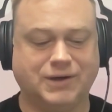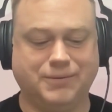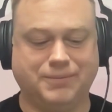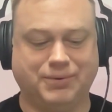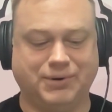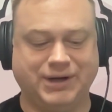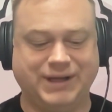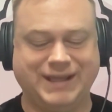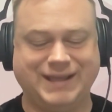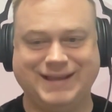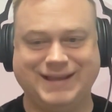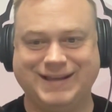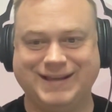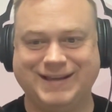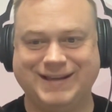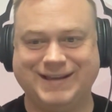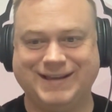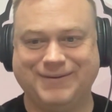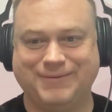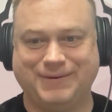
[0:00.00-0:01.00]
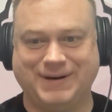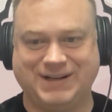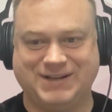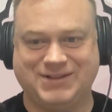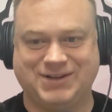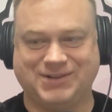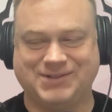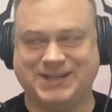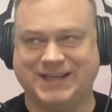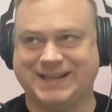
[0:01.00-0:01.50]
Oh boy. When it
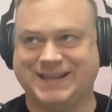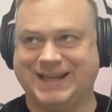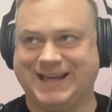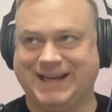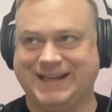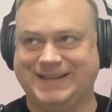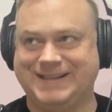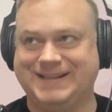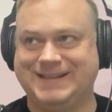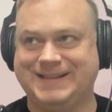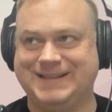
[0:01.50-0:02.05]
starts like that.